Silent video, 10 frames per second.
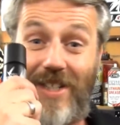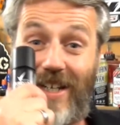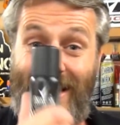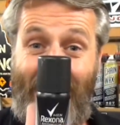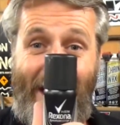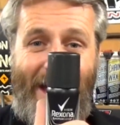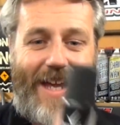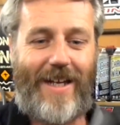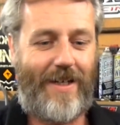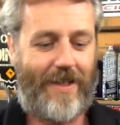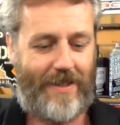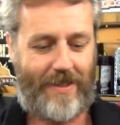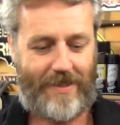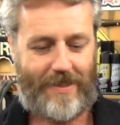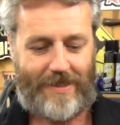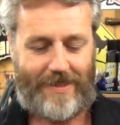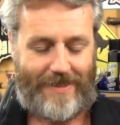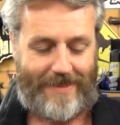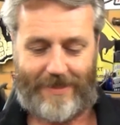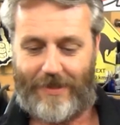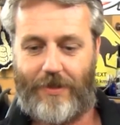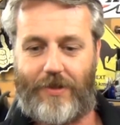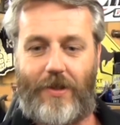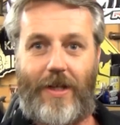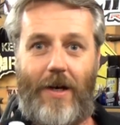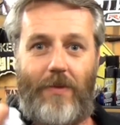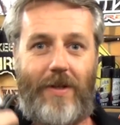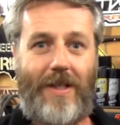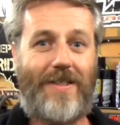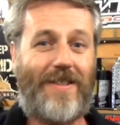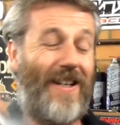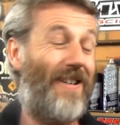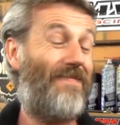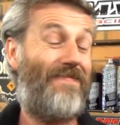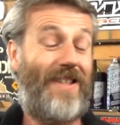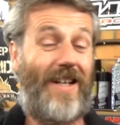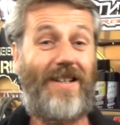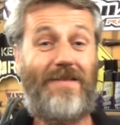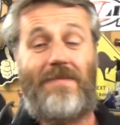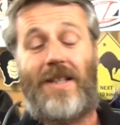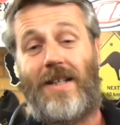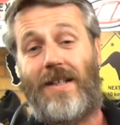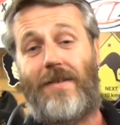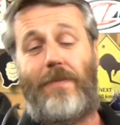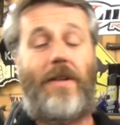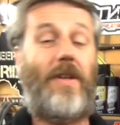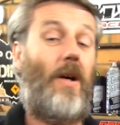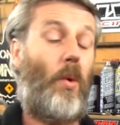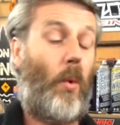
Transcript: you can do that with this. So, you know, bit of a